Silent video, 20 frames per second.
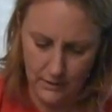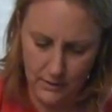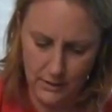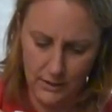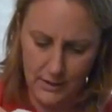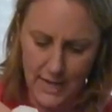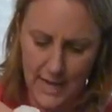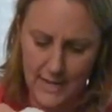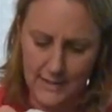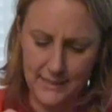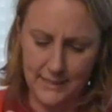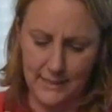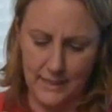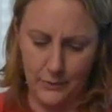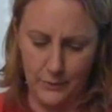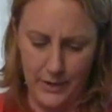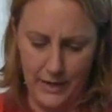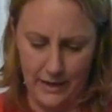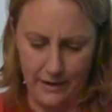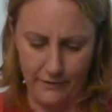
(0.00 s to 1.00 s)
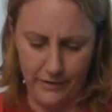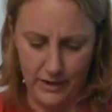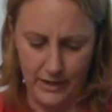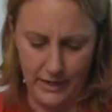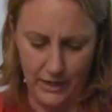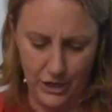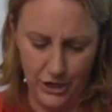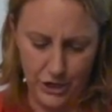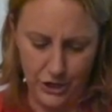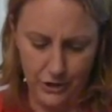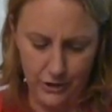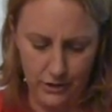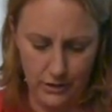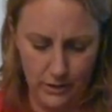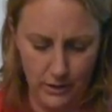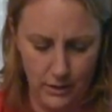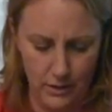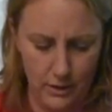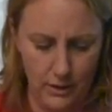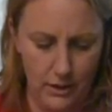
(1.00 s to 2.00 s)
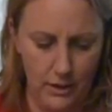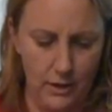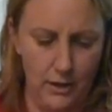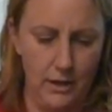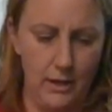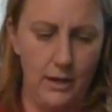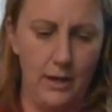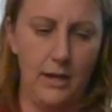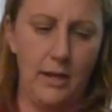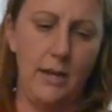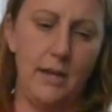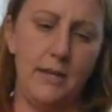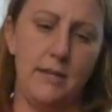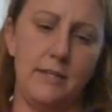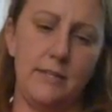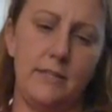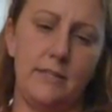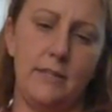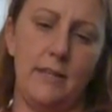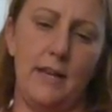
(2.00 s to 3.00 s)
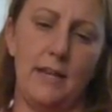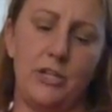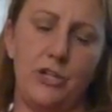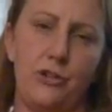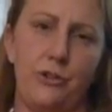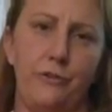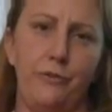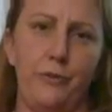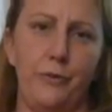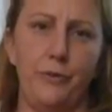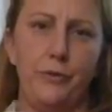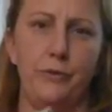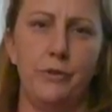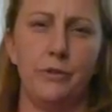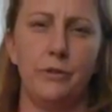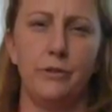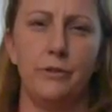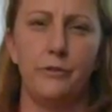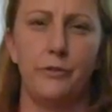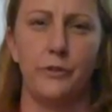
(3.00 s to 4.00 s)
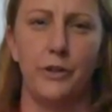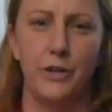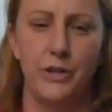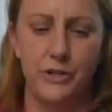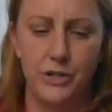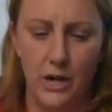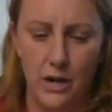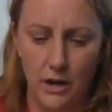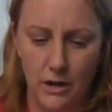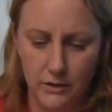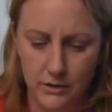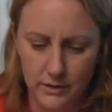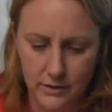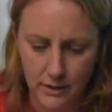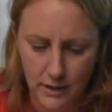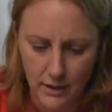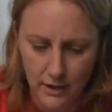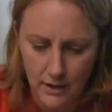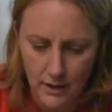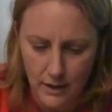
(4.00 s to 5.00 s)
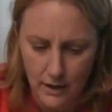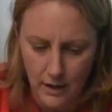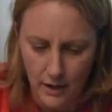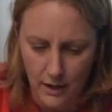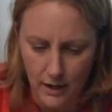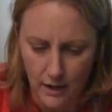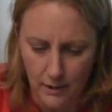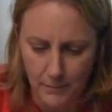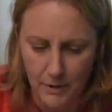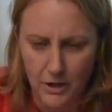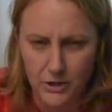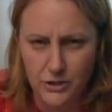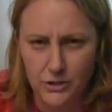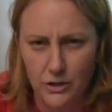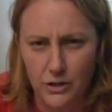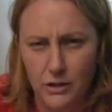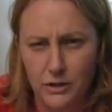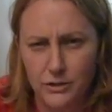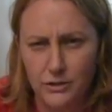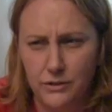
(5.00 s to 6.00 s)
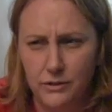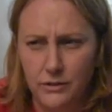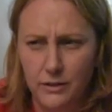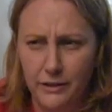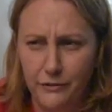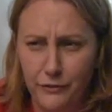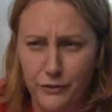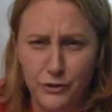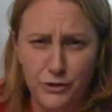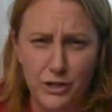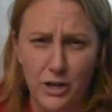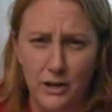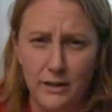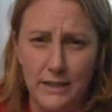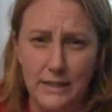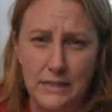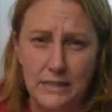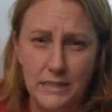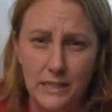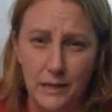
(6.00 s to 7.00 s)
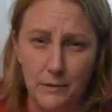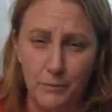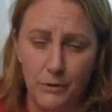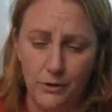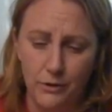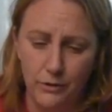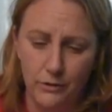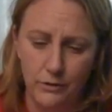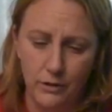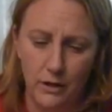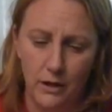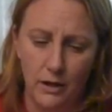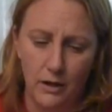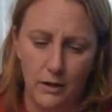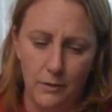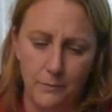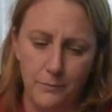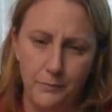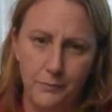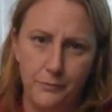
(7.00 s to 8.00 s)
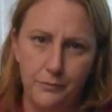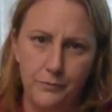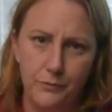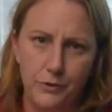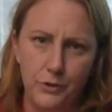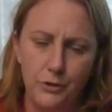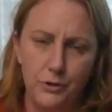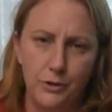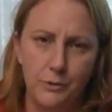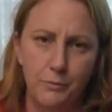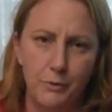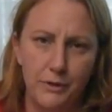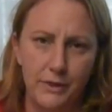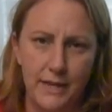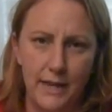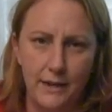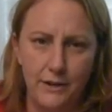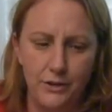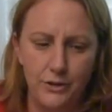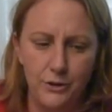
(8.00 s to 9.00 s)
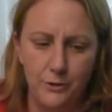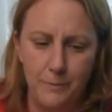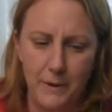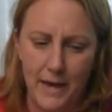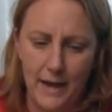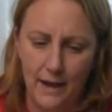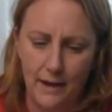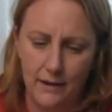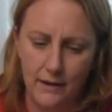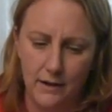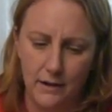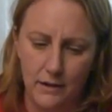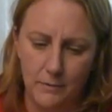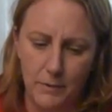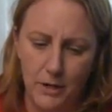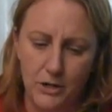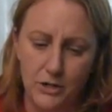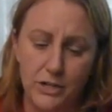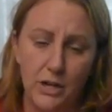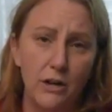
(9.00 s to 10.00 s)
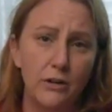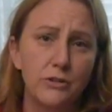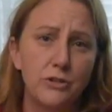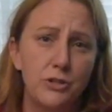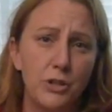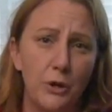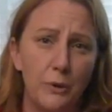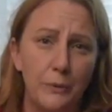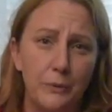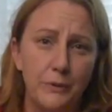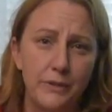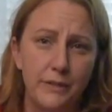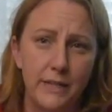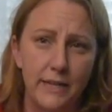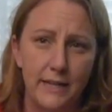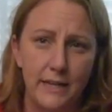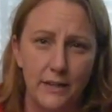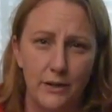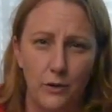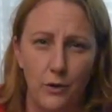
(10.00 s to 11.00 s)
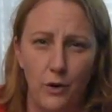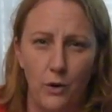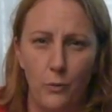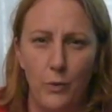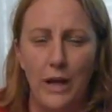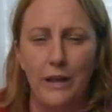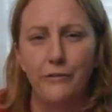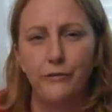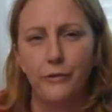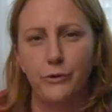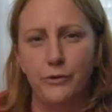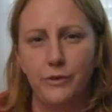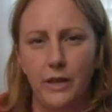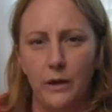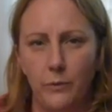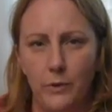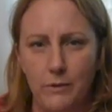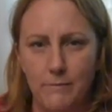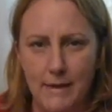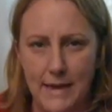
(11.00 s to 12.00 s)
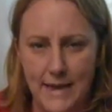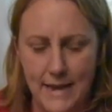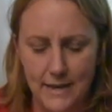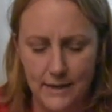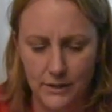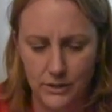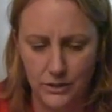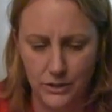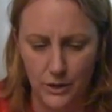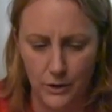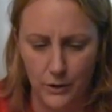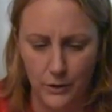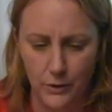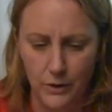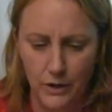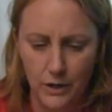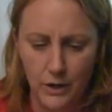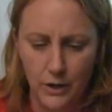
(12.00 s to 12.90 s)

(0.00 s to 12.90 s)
The last thing we have in here is extra food for our dogs. If your dog eats kibble, you could put that in your pack. Our dogs don't. They get a wet food that we make, so